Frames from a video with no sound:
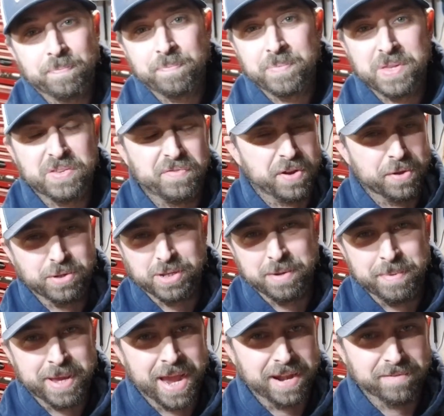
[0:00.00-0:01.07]
This video is going
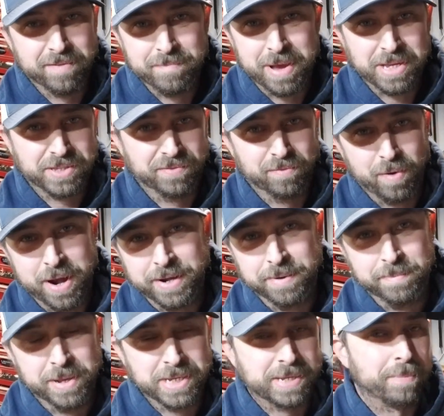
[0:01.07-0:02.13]
to be kind of a mess of
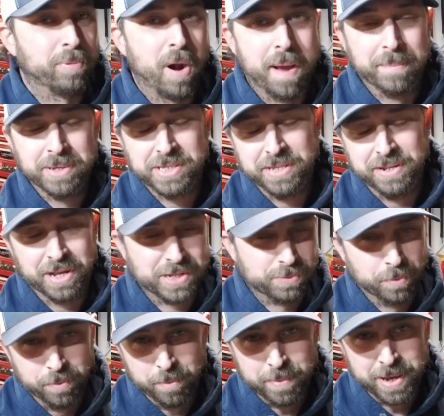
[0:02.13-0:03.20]
randomness. I promise the next
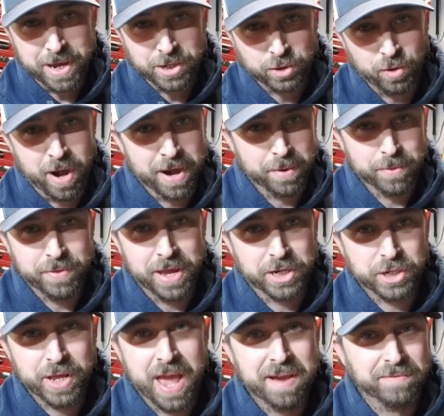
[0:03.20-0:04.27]
one will be on track with
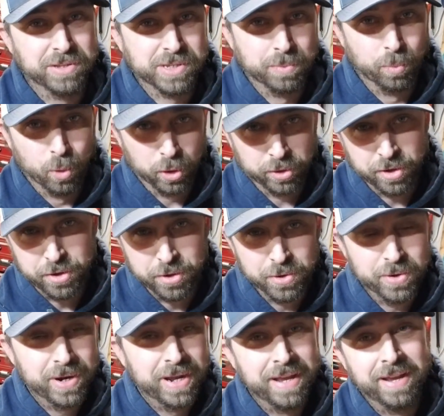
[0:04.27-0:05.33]
actually having some work to
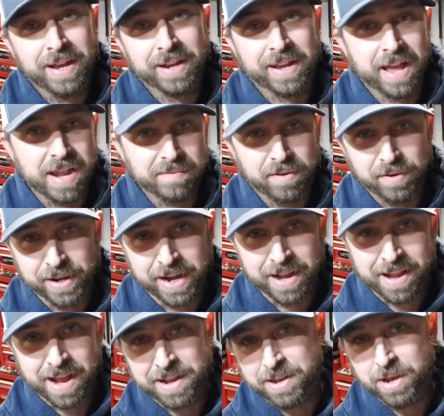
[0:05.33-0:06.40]
do. I kind of already got an
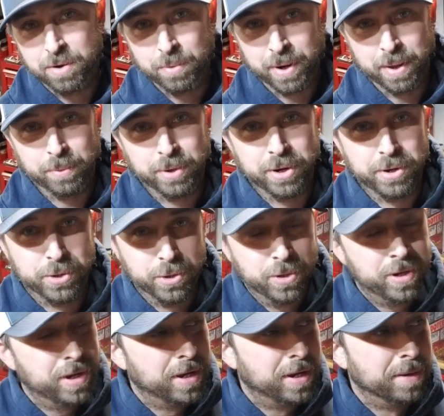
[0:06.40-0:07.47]
idea of what I want to
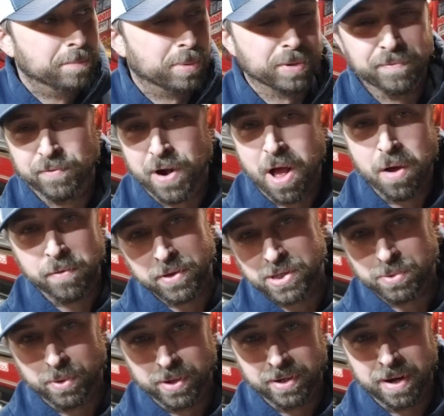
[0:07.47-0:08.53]
do. But for now, this
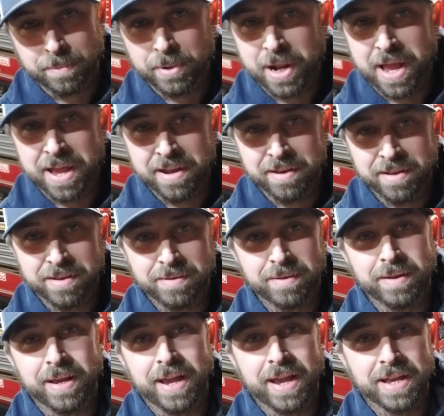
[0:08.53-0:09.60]
one, I'm going to end it
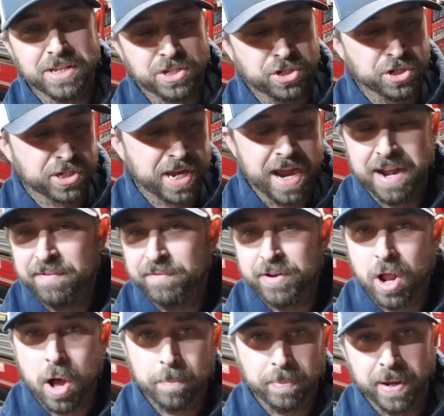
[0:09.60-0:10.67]
as just kind of an
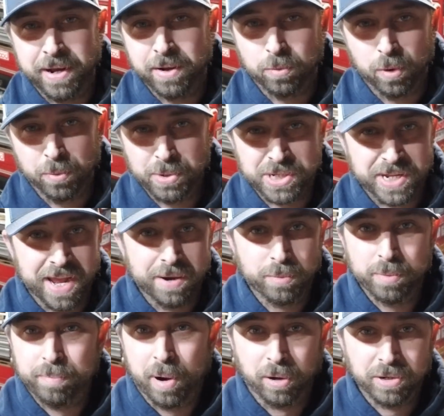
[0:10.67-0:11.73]
update of where we stand
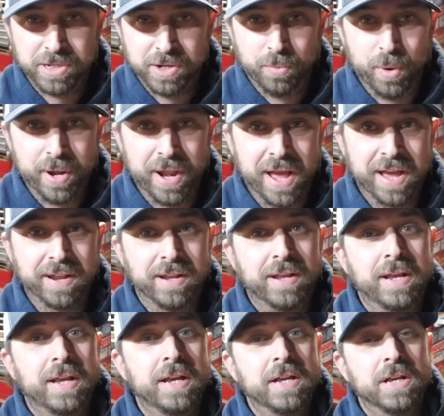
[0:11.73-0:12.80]
with parts and whatnot.
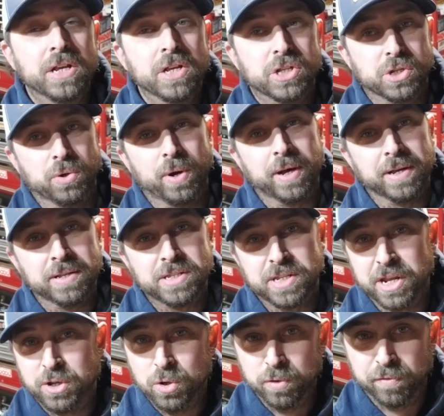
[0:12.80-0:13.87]
So stay
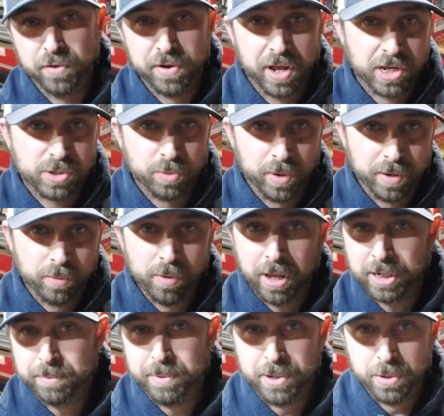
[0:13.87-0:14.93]
tuned for the next one, and we'll
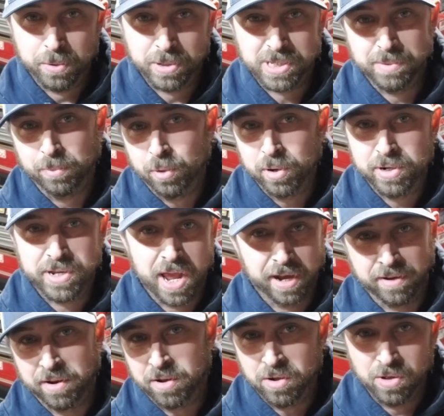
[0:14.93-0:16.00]
actually be doing some more
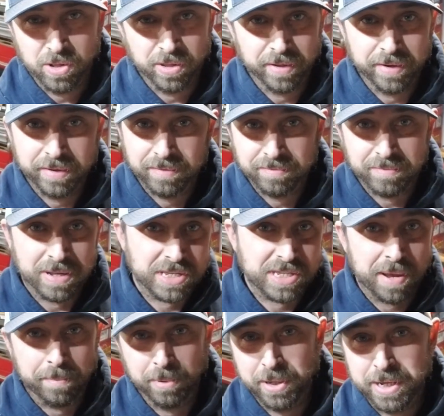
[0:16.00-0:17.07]
technical and
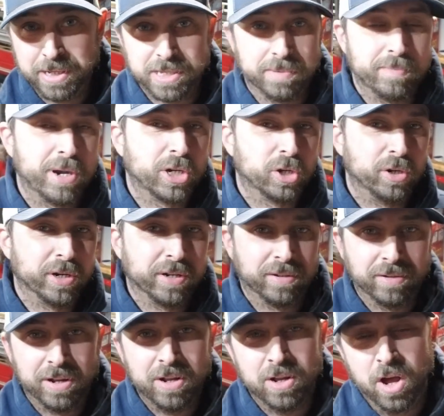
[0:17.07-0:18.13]
assembly and some measuring and
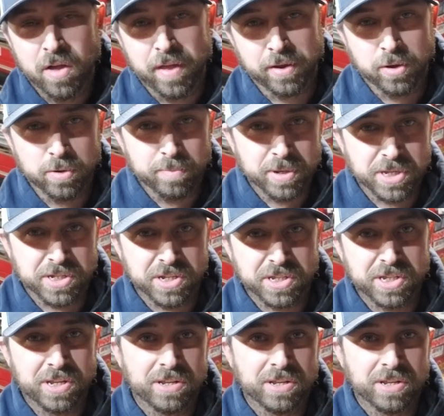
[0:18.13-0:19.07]
all that good business.